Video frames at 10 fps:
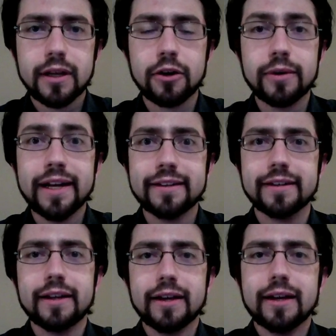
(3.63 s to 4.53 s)
All right.
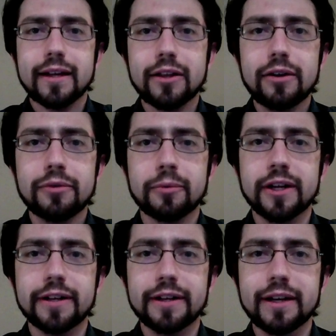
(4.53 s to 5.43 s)
Hello,
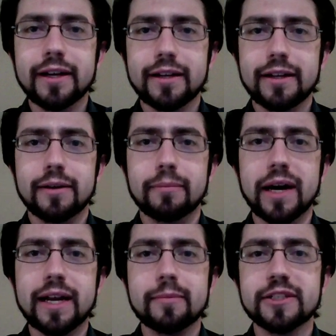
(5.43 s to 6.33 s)
everyone.
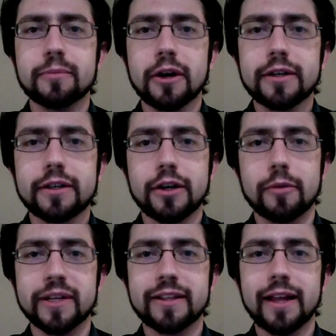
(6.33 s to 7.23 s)
My name is Mark. Call
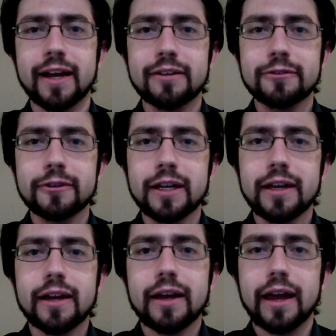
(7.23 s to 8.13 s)
me Clive.
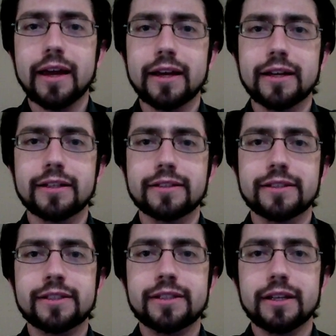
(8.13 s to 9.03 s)

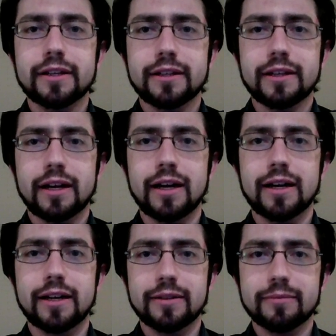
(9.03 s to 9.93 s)
And
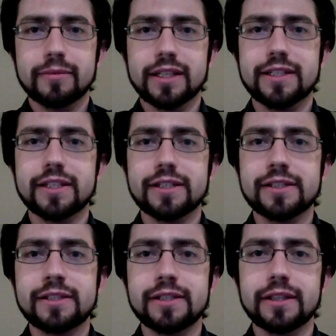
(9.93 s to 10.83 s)
this
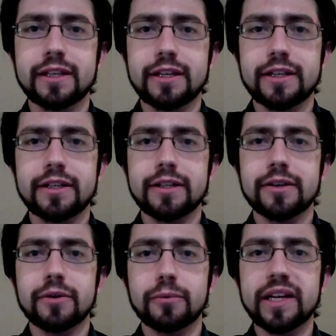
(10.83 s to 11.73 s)
is
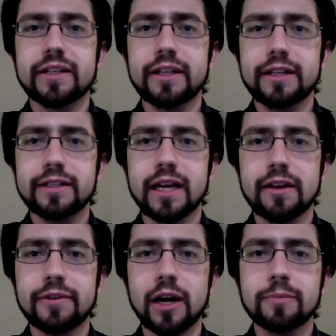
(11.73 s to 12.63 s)
the weekly
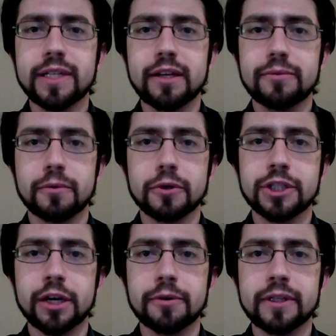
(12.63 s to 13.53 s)
dev update for
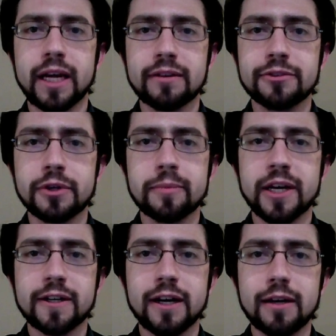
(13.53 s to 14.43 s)

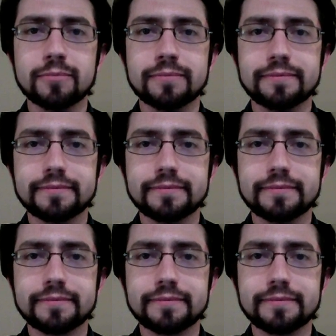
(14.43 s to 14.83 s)
CharityLiveStream.com.